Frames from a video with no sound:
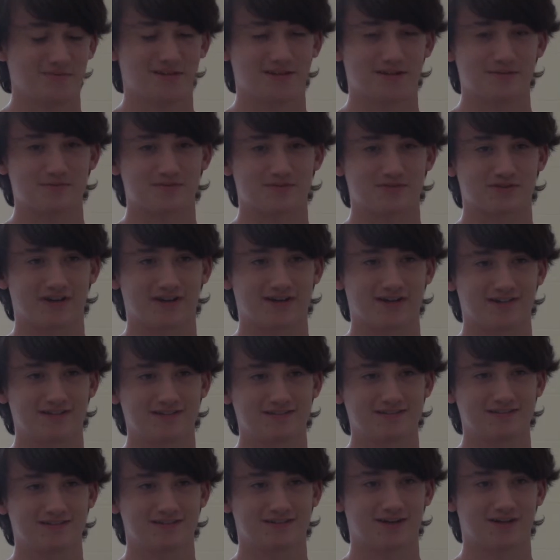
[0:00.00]
My name's
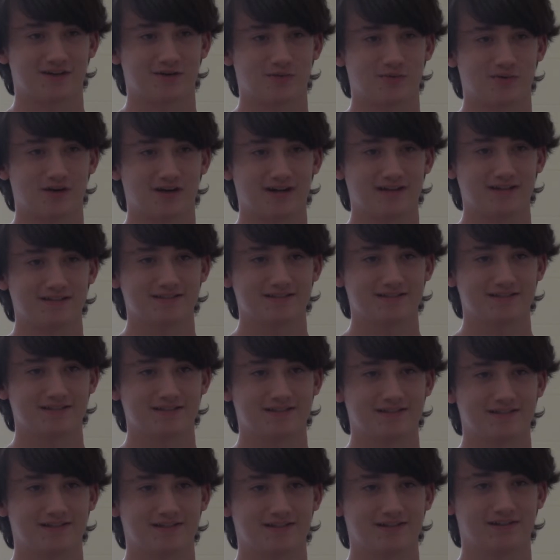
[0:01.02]
Ryder,
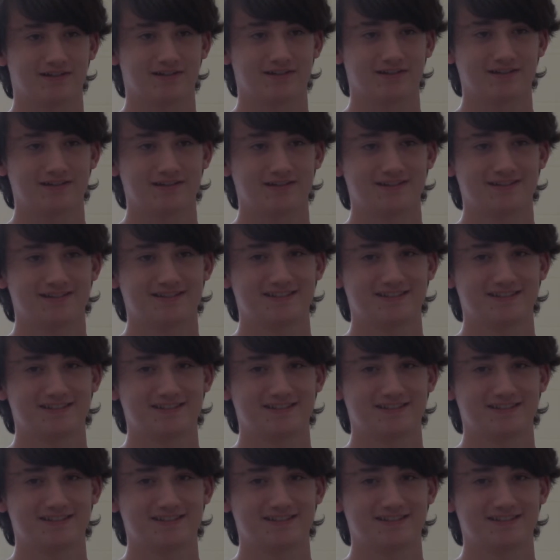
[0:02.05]
Ryder.